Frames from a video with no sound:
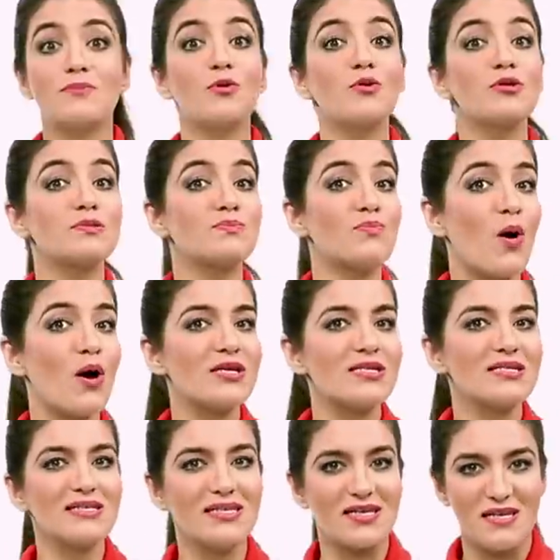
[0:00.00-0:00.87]
the most
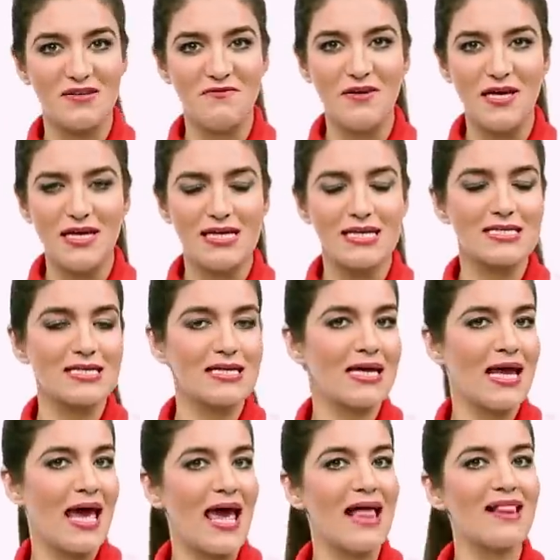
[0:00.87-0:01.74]
modern, convenient
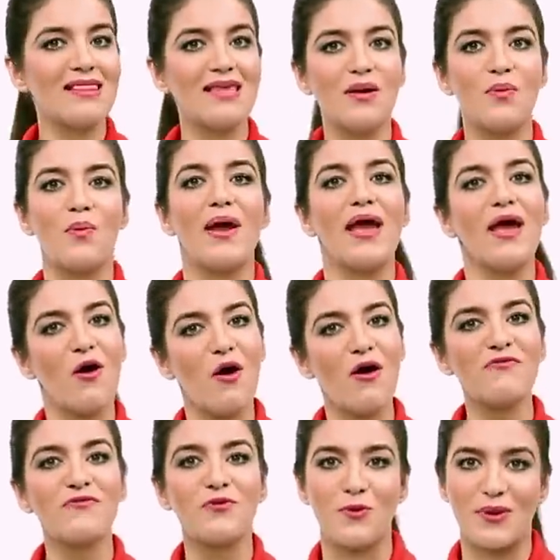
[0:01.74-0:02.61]
and healthy way
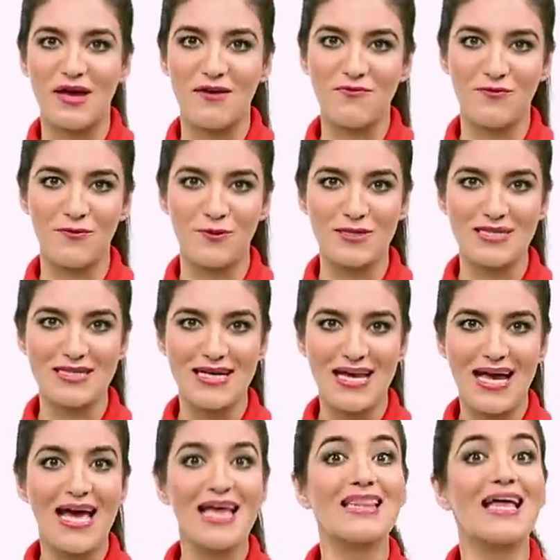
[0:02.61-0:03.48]
of cooking food
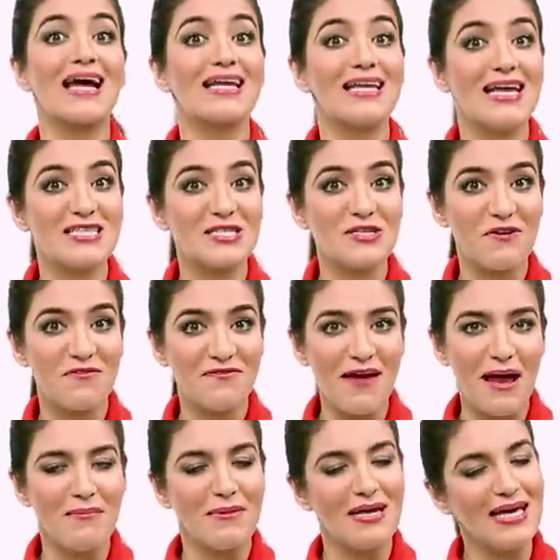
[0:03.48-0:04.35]
that lets your
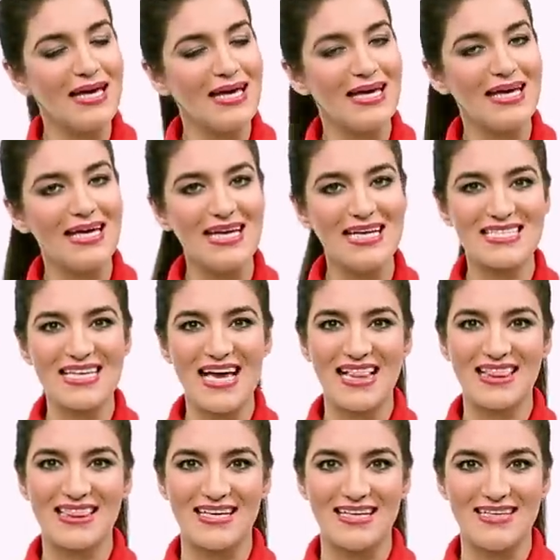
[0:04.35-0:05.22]
family eat
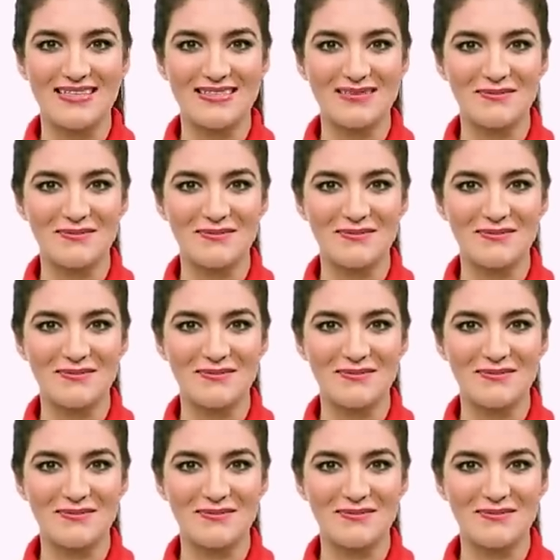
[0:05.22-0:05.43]
healthy.